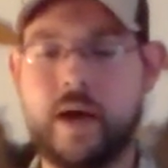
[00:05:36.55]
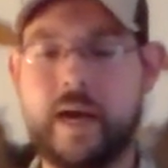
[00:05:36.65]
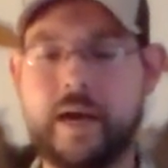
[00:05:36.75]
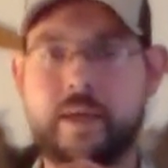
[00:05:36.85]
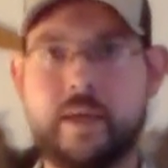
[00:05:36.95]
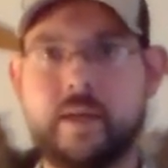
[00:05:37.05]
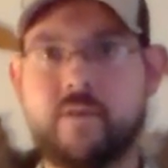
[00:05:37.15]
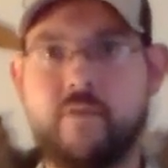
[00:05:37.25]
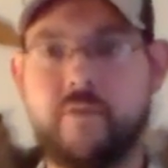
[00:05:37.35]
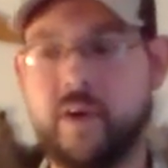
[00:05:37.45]
eye to get
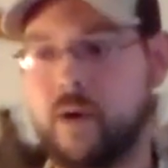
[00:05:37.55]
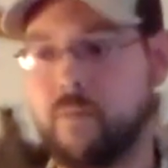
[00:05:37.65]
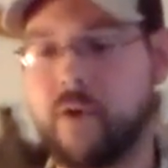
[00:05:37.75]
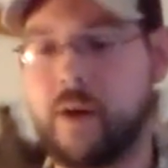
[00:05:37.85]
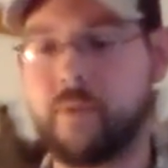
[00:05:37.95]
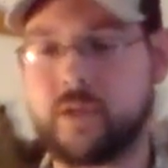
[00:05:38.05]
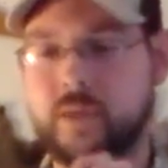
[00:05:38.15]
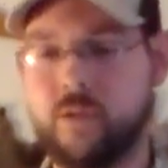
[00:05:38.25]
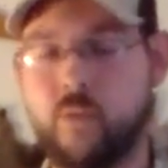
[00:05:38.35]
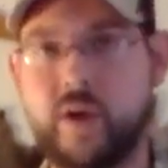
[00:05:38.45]
it to fit on
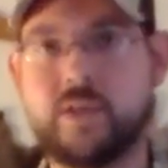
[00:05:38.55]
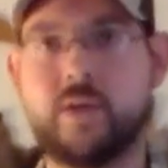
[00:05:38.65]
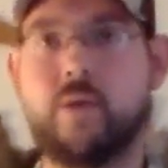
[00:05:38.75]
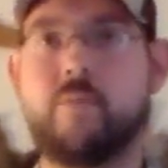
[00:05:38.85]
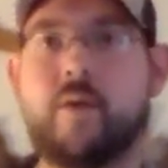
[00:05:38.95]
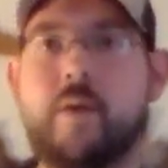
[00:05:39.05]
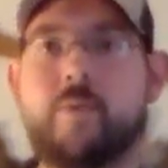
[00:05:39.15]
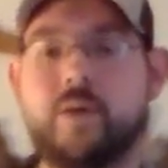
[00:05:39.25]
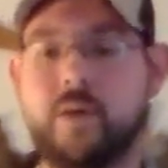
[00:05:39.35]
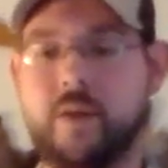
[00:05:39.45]
properly and to wedge it on
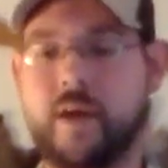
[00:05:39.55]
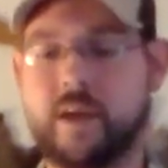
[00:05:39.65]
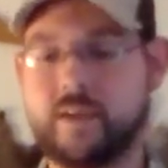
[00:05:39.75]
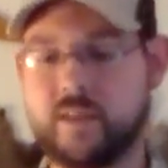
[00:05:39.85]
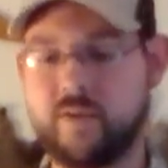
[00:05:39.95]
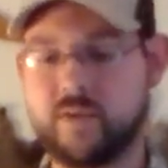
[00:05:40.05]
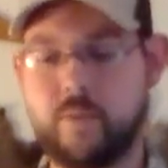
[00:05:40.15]
properly and all that kind of stuff.